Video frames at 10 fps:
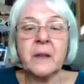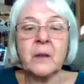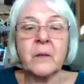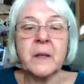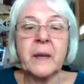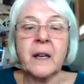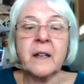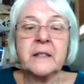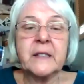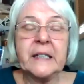going back and
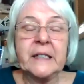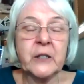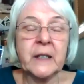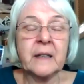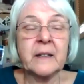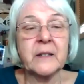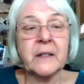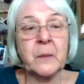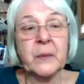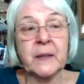teaching at the
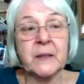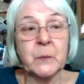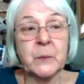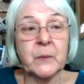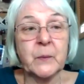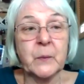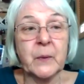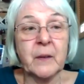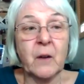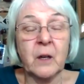same place
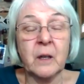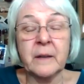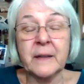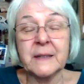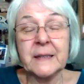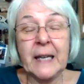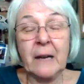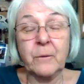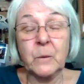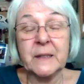where all the staff
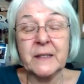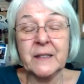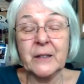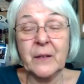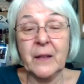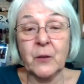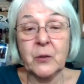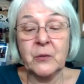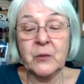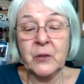was still there
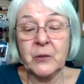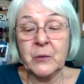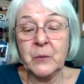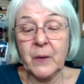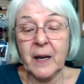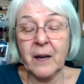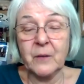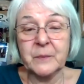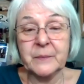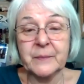who knew how